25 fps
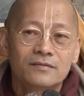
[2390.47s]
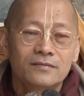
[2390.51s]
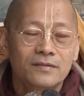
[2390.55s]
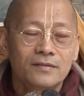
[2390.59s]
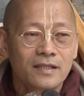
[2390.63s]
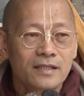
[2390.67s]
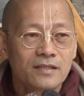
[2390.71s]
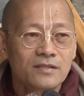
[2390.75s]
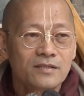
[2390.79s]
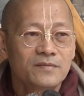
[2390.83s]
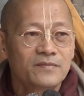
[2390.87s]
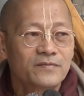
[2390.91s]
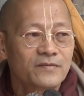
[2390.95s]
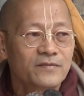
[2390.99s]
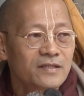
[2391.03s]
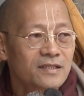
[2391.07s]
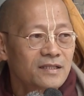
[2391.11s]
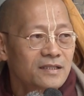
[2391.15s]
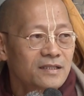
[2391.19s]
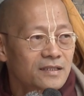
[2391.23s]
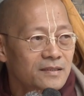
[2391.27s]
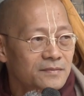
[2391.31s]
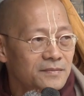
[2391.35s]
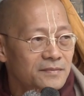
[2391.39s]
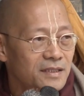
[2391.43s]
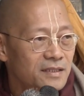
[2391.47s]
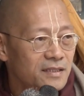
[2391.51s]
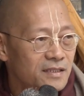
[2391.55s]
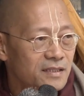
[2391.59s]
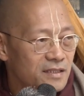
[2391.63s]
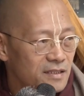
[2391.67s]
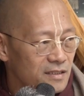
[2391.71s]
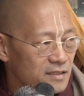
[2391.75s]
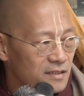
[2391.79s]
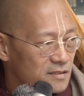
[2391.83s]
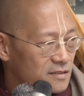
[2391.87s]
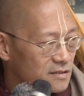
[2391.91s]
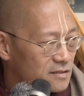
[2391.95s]
Why are you feeding the
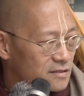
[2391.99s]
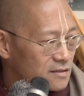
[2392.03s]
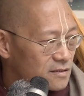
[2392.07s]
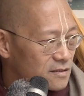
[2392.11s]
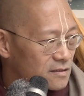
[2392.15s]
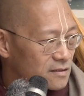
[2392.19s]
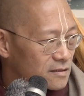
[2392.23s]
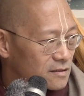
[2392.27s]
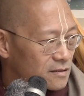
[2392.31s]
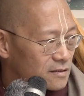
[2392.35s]
monkeys?"